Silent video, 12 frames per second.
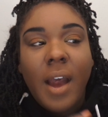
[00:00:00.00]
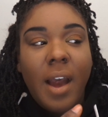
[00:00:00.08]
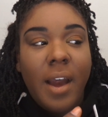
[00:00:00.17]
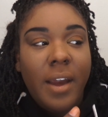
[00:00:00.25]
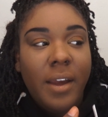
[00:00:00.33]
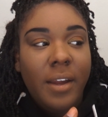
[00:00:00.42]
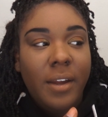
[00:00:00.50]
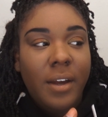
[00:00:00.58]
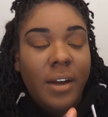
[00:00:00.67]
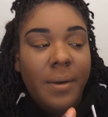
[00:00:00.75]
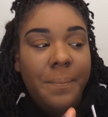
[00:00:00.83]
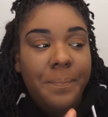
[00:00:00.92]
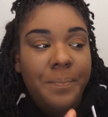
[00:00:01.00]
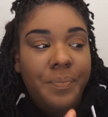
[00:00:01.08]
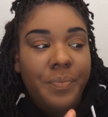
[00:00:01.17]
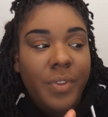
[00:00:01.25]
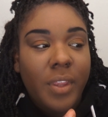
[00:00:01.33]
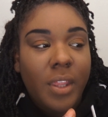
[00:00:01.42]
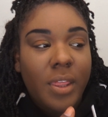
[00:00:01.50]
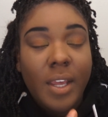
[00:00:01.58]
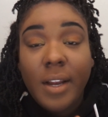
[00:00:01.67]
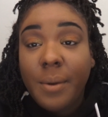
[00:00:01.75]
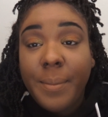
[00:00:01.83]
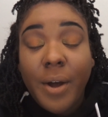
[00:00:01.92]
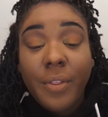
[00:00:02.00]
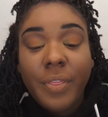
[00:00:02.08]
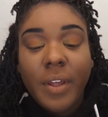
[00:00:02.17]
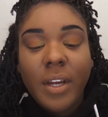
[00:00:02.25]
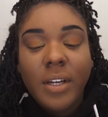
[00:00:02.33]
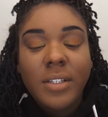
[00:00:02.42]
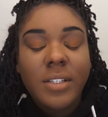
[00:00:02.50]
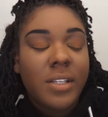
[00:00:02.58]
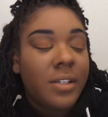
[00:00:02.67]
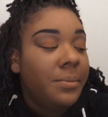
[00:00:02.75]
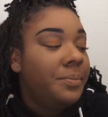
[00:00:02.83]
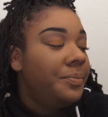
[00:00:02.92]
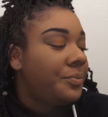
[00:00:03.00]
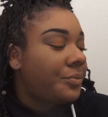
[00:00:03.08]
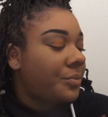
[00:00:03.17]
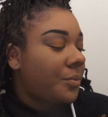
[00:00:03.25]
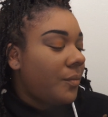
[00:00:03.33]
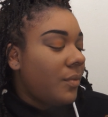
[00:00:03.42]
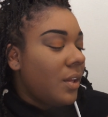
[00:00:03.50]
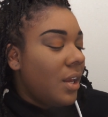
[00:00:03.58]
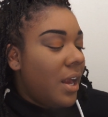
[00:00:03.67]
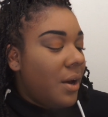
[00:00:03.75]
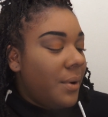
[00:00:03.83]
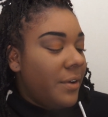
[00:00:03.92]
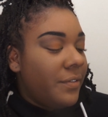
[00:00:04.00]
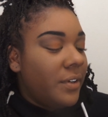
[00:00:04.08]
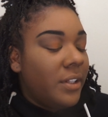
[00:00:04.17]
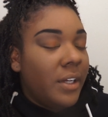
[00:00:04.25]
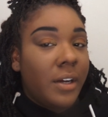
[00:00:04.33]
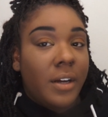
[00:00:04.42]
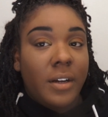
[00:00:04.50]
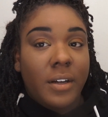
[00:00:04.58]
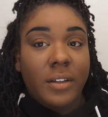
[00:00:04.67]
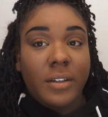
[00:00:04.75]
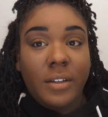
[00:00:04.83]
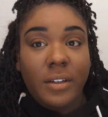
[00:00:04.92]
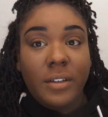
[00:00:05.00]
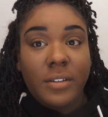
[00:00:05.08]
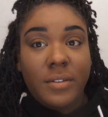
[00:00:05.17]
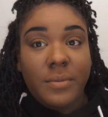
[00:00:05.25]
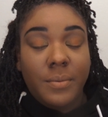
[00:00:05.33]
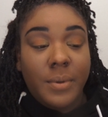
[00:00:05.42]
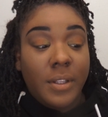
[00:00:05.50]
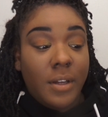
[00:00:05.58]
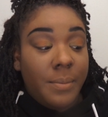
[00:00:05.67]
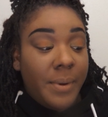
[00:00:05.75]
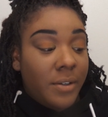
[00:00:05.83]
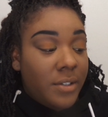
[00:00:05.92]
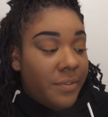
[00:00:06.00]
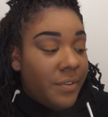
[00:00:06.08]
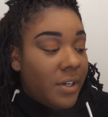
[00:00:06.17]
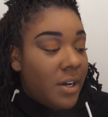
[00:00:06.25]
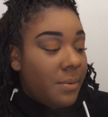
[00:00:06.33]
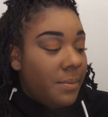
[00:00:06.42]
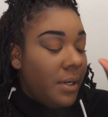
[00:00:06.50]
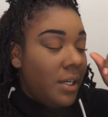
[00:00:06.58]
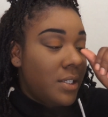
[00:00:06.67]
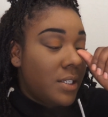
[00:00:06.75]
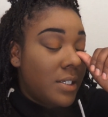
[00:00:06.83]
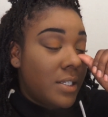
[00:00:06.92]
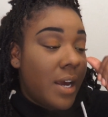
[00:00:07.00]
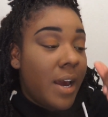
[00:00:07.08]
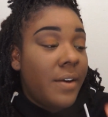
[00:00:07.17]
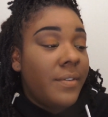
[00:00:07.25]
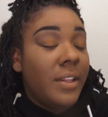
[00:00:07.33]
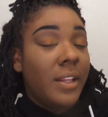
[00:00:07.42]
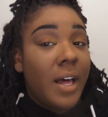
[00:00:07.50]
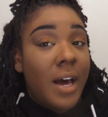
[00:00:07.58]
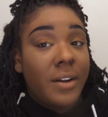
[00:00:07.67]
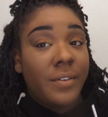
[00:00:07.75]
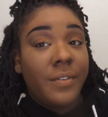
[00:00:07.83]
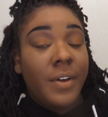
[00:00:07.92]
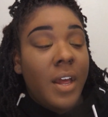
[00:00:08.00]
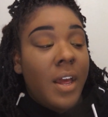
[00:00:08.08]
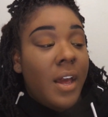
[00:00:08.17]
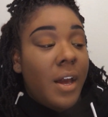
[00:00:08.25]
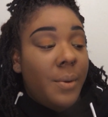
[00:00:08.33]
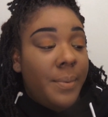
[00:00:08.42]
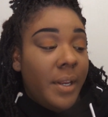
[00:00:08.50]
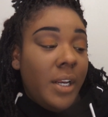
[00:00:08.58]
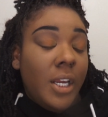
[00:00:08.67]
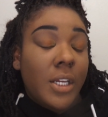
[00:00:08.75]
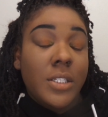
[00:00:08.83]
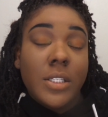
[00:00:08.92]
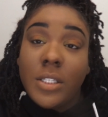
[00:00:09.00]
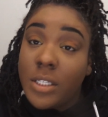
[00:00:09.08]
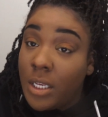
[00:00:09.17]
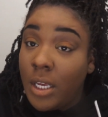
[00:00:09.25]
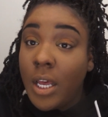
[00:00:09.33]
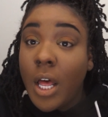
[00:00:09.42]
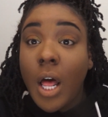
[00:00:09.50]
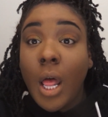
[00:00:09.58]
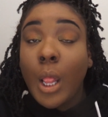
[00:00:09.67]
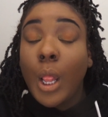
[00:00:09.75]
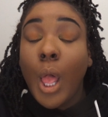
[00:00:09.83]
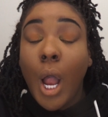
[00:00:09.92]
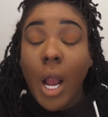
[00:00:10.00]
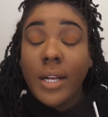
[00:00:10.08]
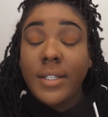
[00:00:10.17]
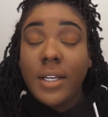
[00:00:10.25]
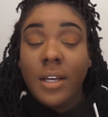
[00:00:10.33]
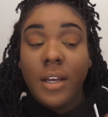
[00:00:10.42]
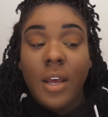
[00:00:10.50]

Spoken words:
I think about things and how I feel like about different companies, because I have a lot of opinions, about